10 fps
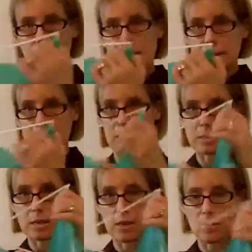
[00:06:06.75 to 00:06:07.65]

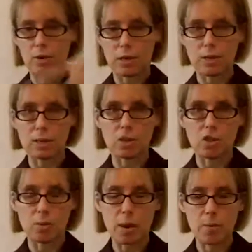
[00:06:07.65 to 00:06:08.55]
faces covered in the
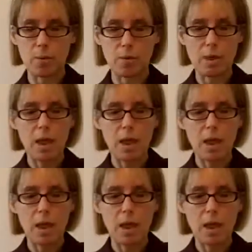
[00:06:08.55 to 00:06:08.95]
tissue paper.